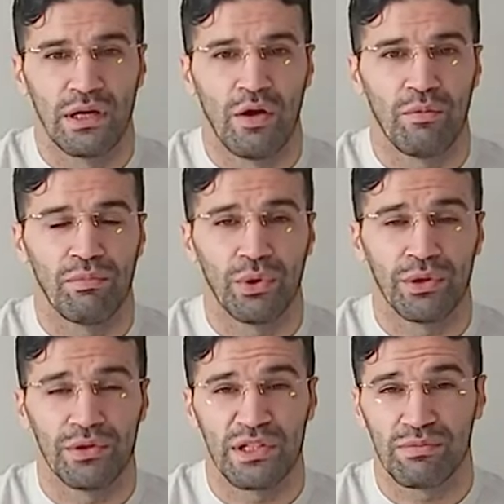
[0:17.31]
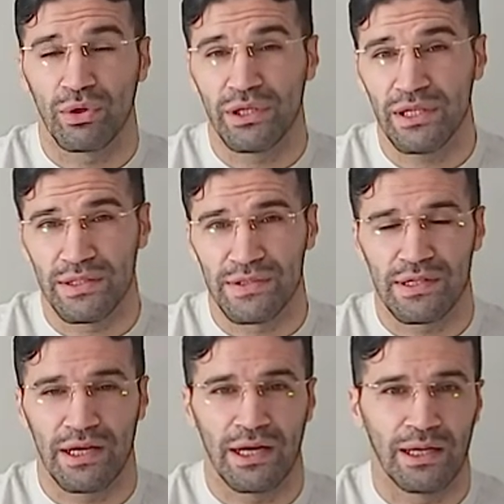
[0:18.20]
how important this book is,
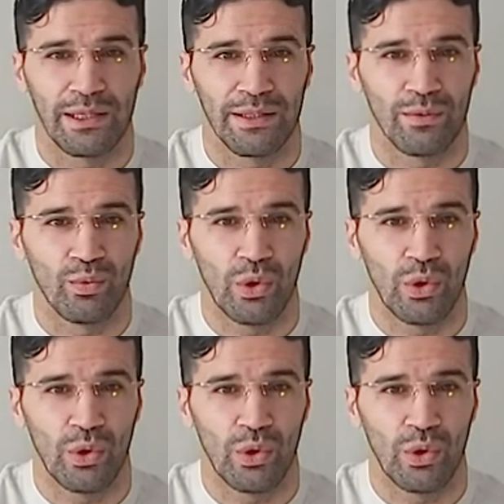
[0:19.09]
and